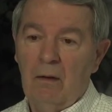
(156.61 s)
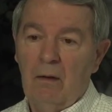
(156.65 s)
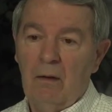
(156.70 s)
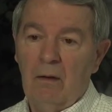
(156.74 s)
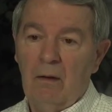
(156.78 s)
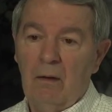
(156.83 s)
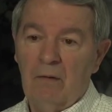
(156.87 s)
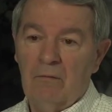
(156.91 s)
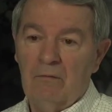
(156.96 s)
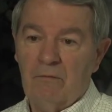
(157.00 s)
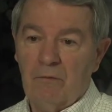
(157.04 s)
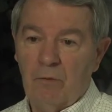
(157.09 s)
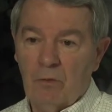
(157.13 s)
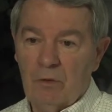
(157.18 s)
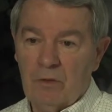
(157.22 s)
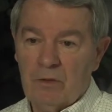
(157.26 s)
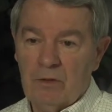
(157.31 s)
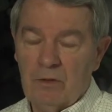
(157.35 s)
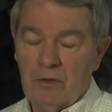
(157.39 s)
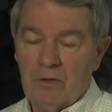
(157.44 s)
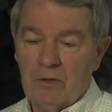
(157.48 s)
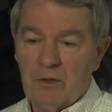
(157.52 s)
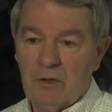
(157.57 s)

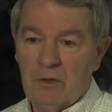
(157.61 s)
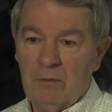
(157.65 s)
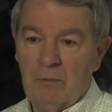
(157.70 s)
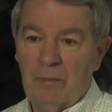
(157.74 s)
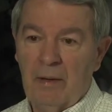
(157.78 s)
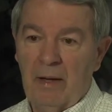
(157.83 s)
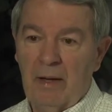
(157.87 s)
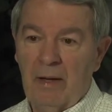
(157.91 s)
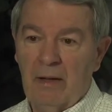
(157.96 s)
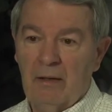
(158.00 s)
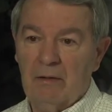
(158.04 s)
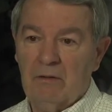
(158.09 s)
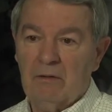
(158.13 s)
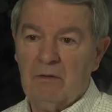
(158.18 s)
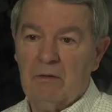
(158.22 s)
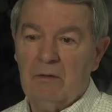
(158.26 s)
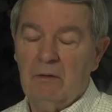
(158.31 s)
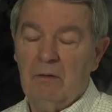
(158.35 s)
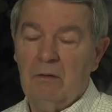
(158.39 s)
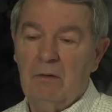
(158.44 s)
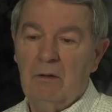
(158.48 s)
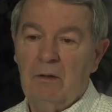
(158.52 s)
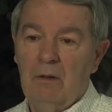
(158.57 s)
Unfortunately, she
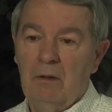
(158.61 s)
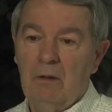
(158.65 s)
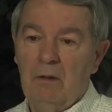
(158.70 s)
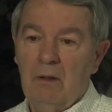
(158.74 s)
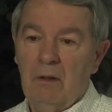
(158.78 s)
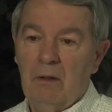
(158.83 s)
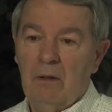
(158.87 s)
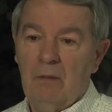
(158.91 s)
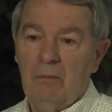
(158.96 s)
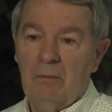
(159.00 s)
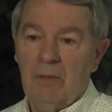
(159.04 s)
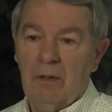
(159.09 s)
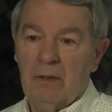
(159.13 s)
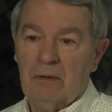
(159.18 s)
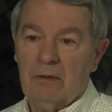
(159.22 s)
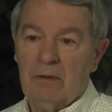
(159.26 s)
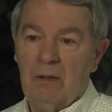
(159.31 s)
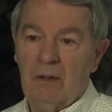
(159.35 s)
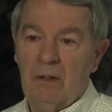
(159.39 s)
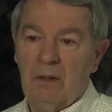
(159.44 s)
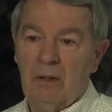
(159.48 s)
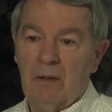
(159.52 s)
passed, but